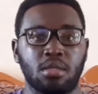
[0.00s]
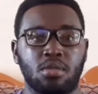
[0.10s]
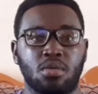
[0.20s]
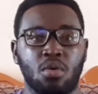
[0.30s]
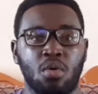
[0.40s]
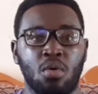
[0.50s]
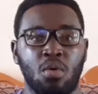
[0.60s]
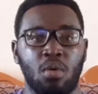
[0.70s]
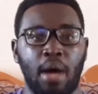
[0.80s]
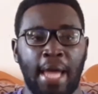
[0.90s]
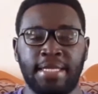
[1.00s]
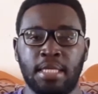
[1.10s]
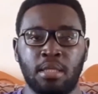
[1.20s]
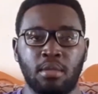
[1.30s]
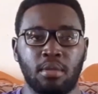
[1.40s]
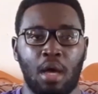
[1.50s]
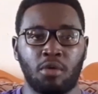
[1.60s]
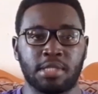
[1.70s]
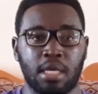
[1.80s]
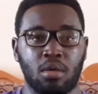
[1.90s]
So I
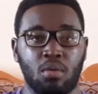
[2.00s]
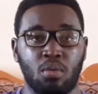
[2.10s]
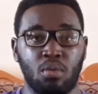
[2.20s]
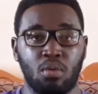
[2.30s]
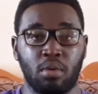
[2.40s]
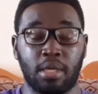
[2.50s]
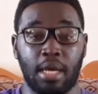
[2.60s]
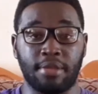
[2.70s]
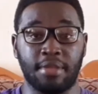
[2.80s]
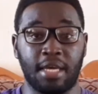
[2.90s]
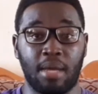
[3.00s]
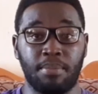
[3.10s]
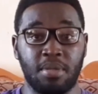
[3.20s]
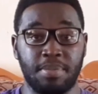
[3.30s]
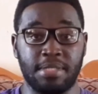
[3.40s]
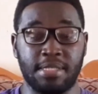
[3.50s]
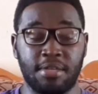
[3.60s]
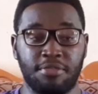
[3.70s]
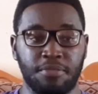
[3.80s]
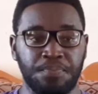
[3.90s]
was like, oh, okay, I think I may be
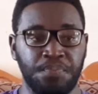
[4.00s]
safe.